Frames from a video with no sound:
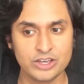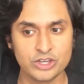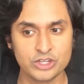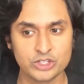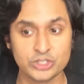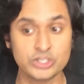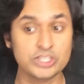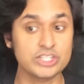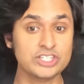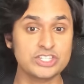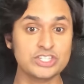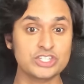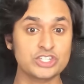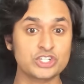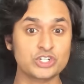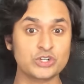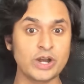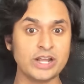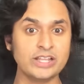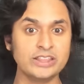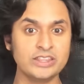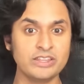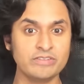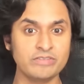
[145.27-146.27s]
So this is the
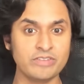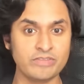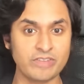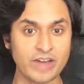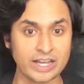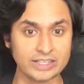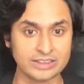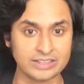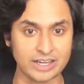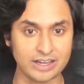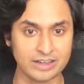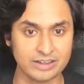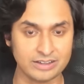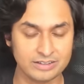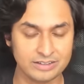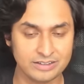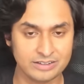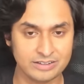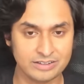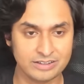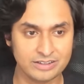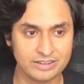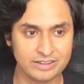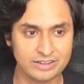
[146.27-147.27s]
strength of a Vata.
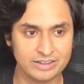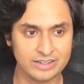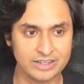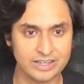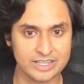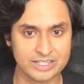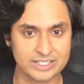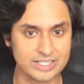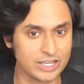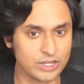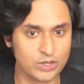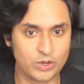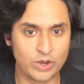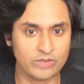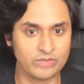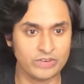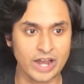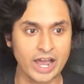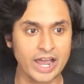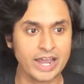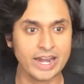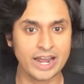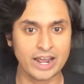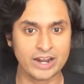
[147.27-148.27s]
Is like you have
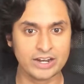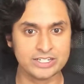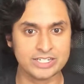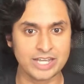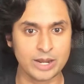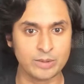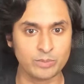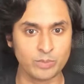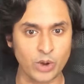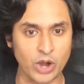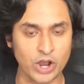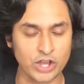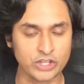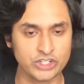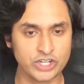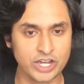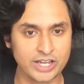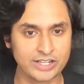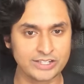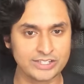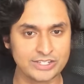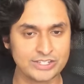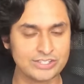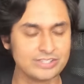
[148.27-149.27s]
nine out of ten
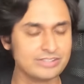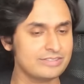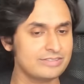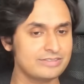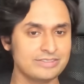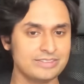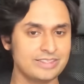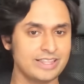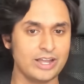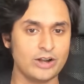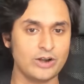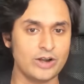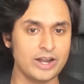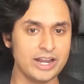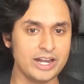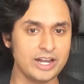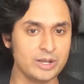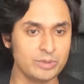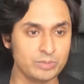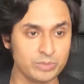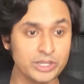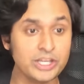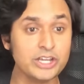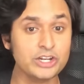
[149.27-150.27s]
projects that are
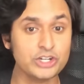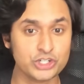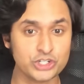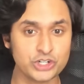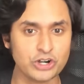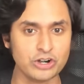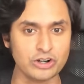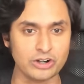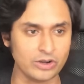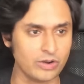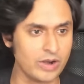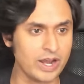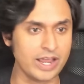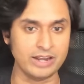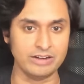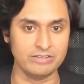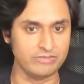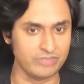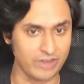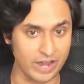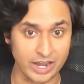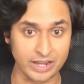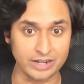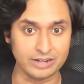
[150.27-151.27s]
incomplete. Sure, great,
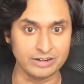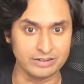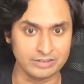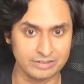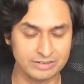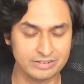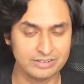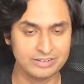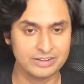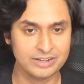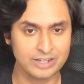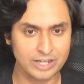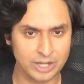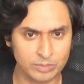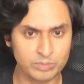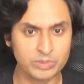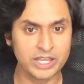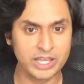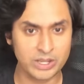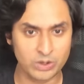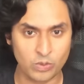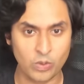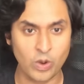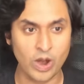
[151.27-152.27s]
fine.
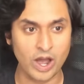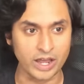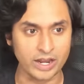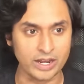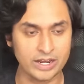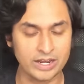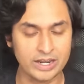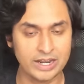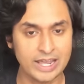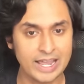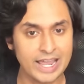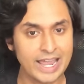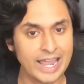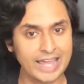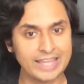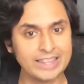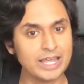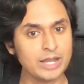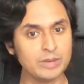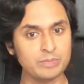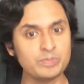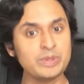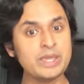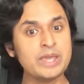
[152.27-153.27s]
Complete one, and
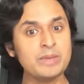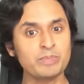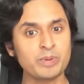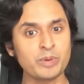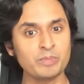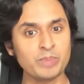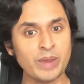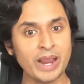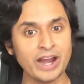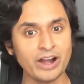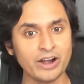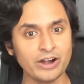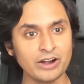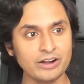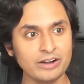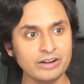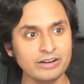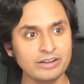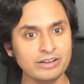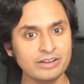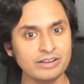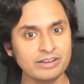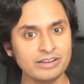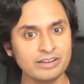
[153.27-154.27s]
then be
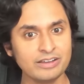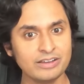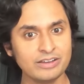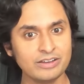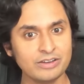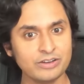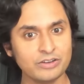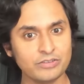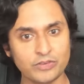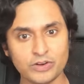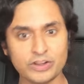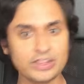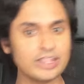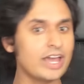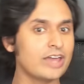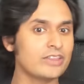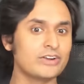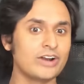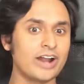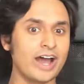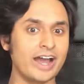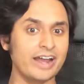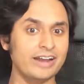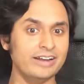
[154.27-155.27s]
prepared for the
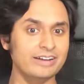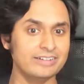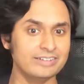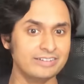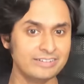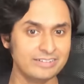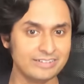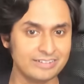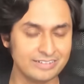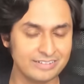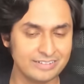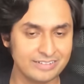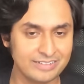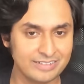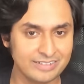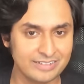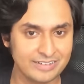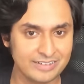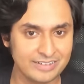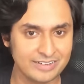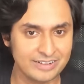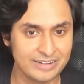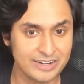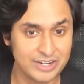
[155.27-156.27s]
other nine.
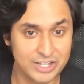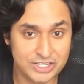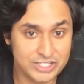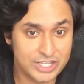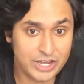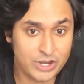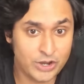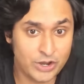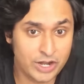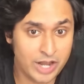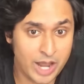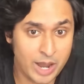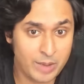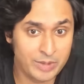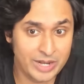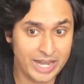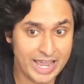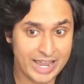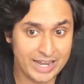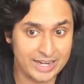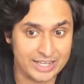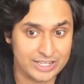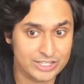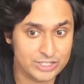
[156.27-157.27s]
Because they could come in
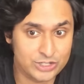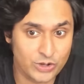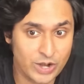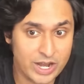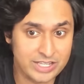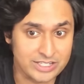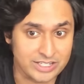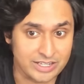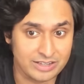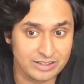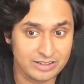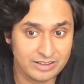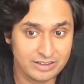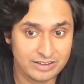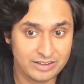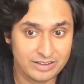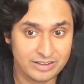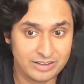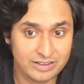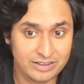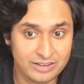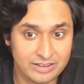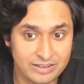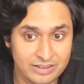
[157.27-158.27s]
handy. It's crazy.
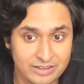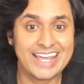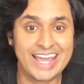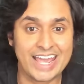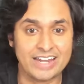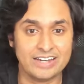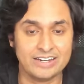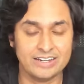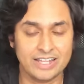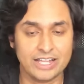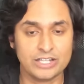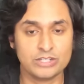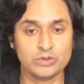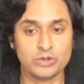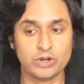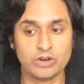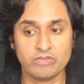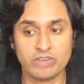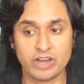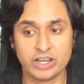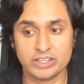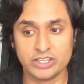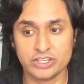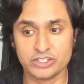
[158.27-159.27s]
Ideate. That's what
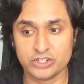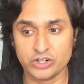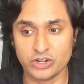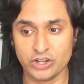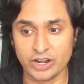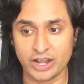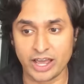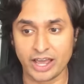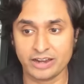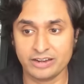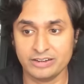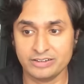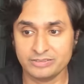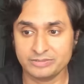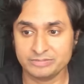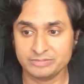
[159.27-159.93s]
Vatas are good at.